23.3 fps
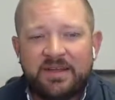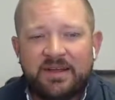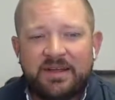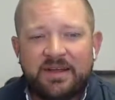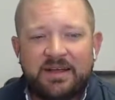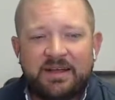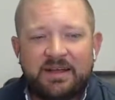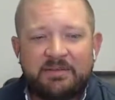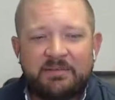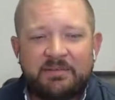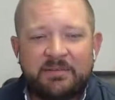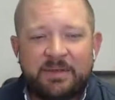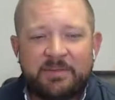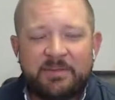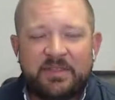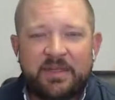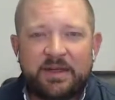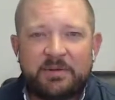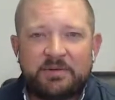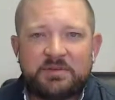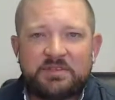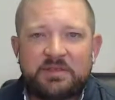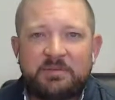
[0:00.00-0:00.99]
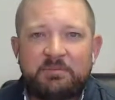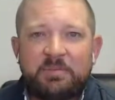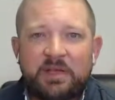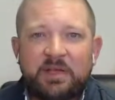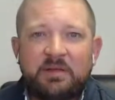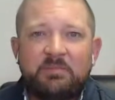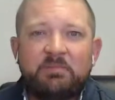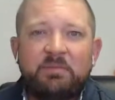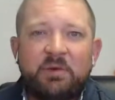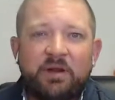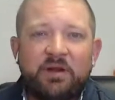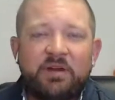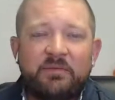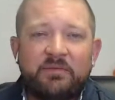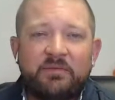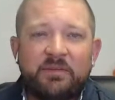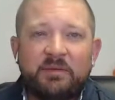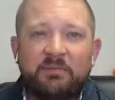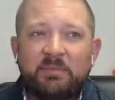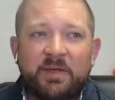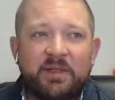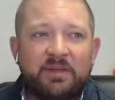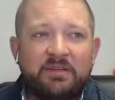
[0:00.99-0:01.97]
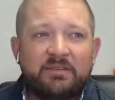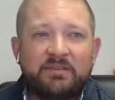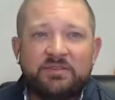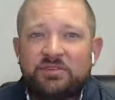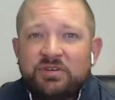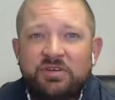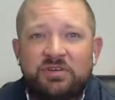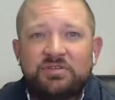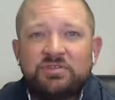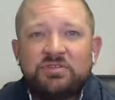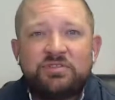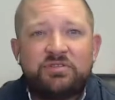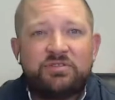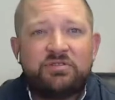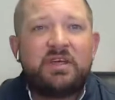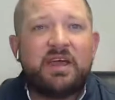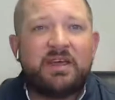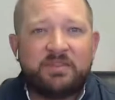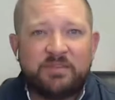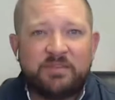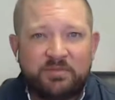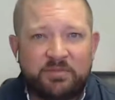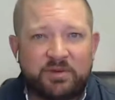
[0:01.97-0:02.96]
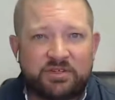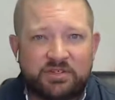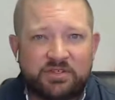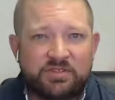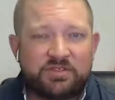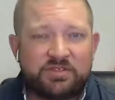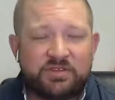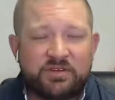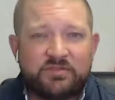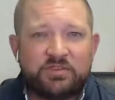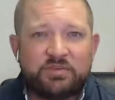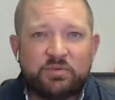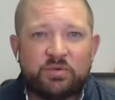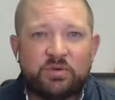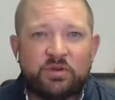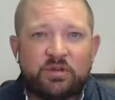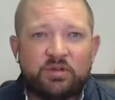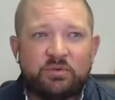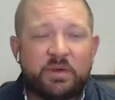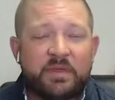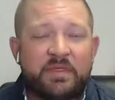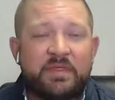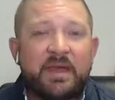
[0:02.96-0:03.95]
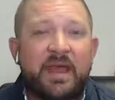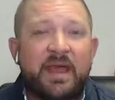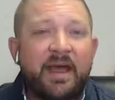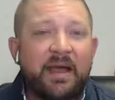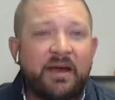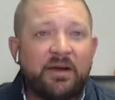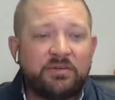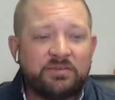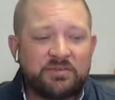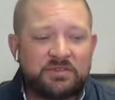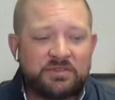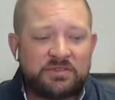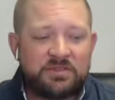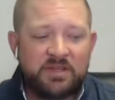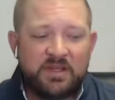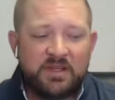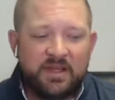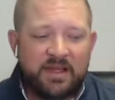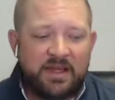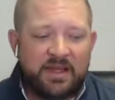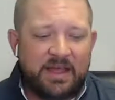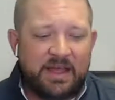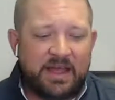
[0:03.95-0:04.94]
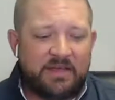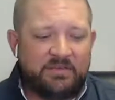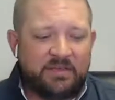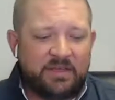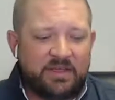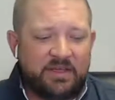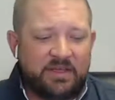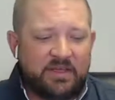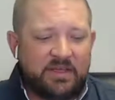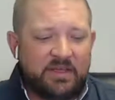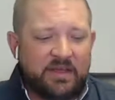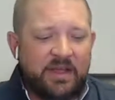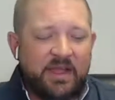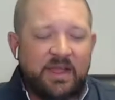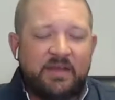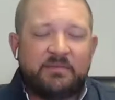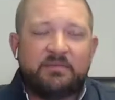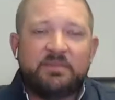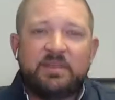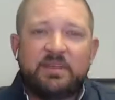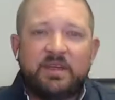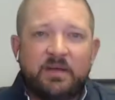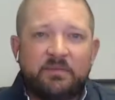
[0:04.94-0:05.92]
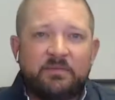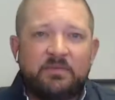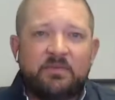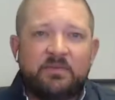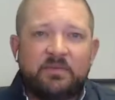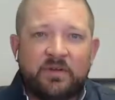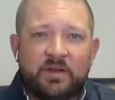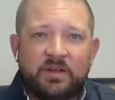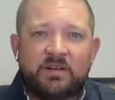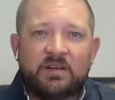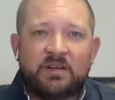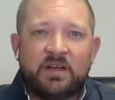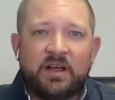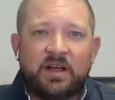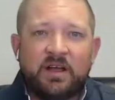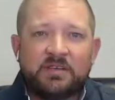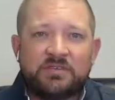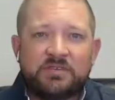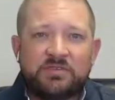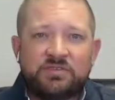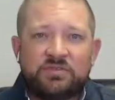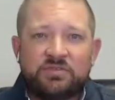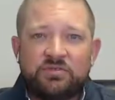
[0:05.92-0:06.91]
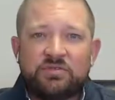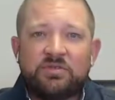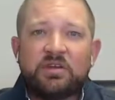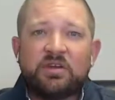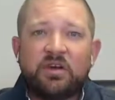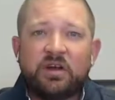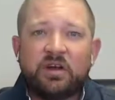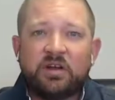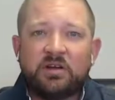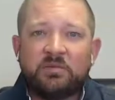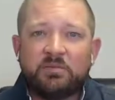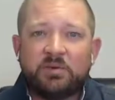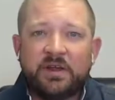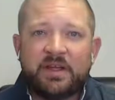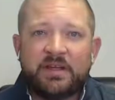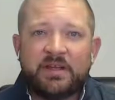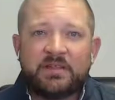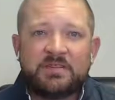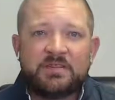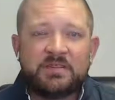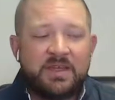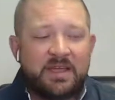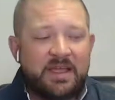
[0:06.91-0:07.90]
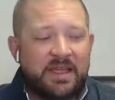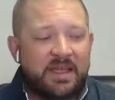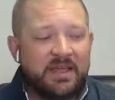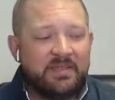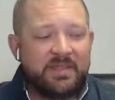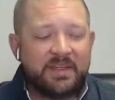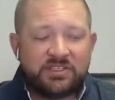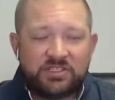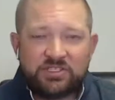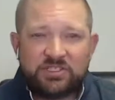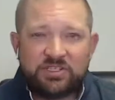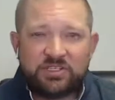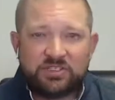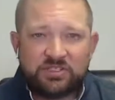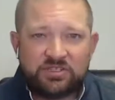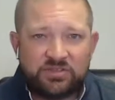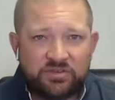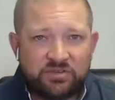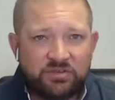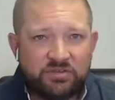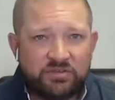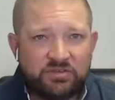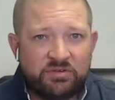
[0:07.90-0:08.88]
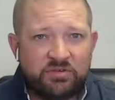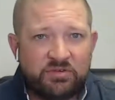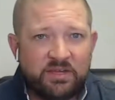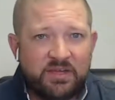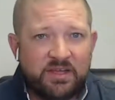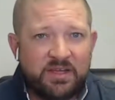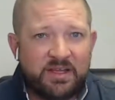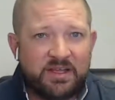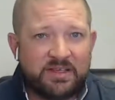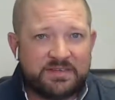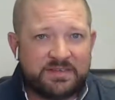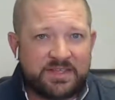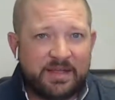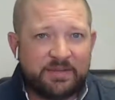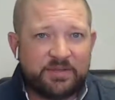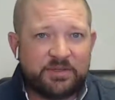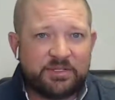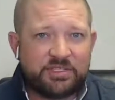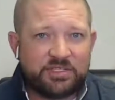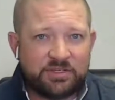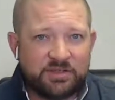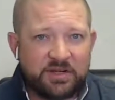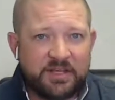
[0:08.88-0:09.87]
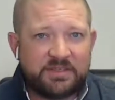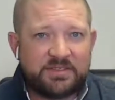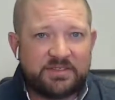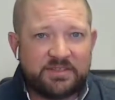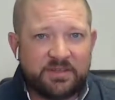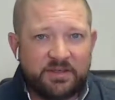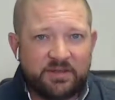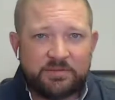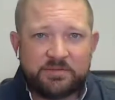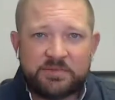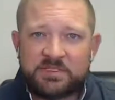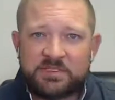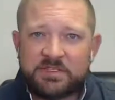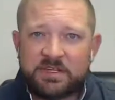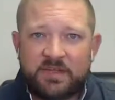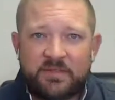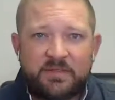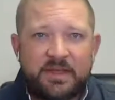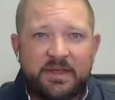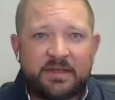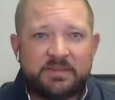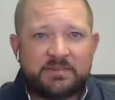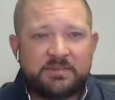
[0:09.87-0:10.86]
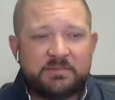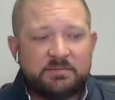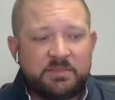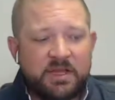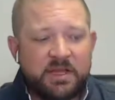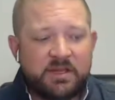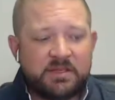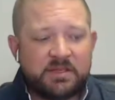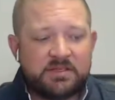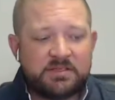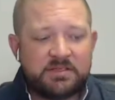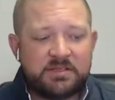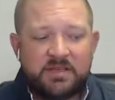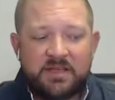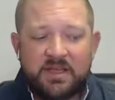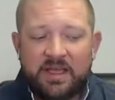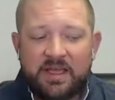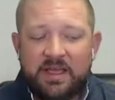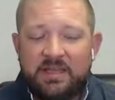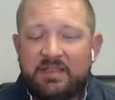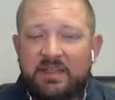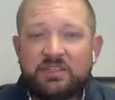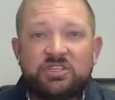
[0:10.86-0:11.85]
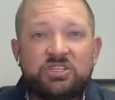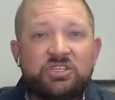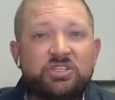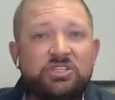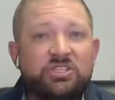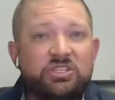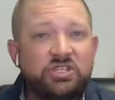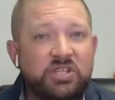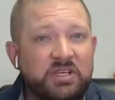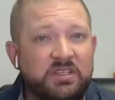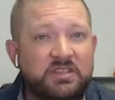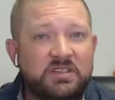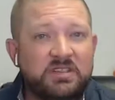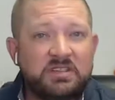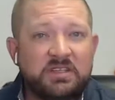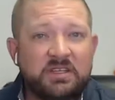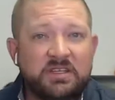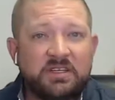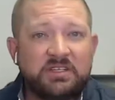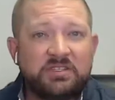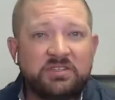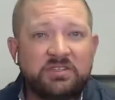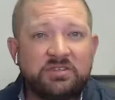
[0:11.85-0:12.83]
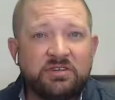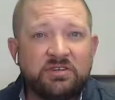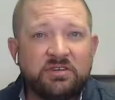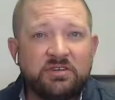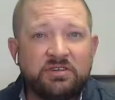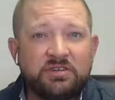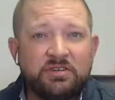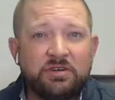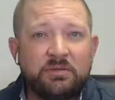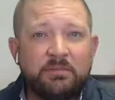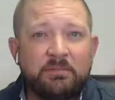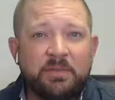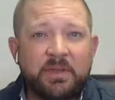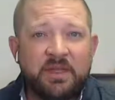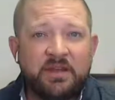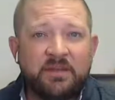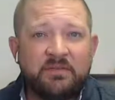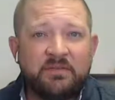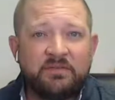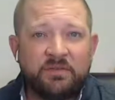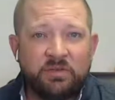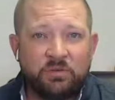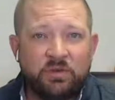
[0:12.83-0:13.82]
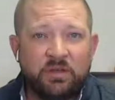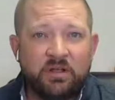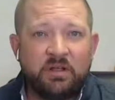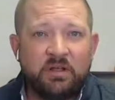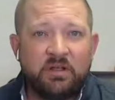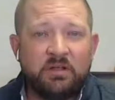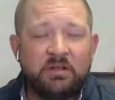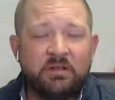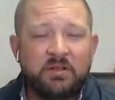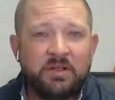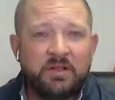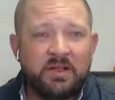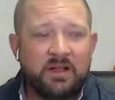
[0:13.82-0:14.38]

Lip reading: That was a big part of it, but you couldn't do that in the merchant service world without having a hefty upfront cost to the card brands, and that's just to establish your ISO. It was $10,000, and that's just to get your BIN, if you will,